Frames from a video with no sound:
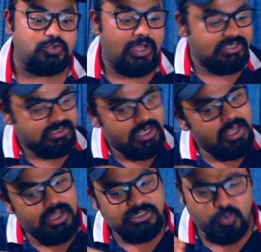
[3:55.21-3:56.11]
to us.
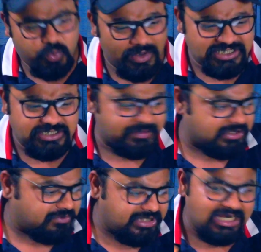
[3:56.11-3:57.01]
It's a very
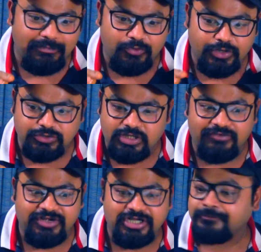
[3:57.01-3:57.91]
typical meal. I'm going to
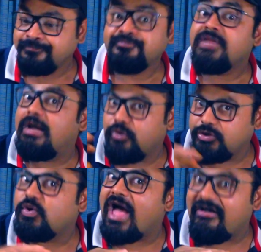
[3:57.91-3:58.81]
love it. I'm going
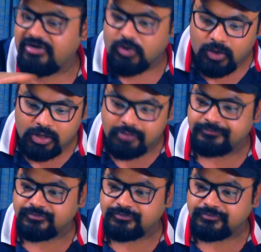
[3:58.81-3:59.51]
to have it all.